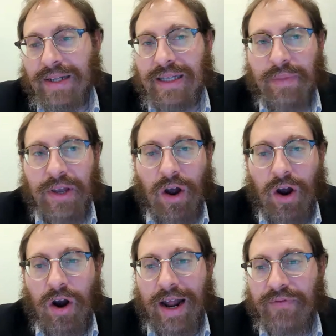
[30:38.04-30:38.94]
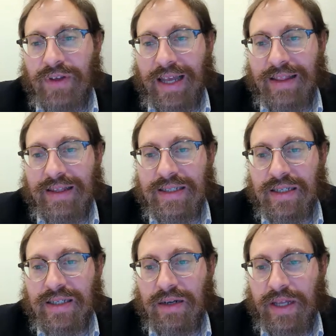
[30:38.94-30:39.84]
it's going to be hard. I feel like this is
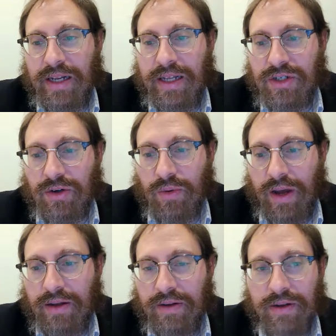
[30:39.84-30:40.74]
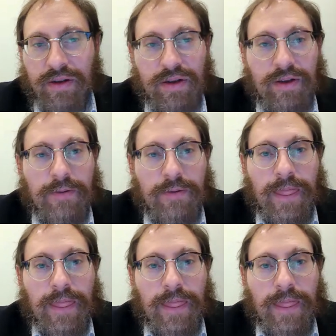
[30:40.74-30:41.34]
going to be an easier way. Okay.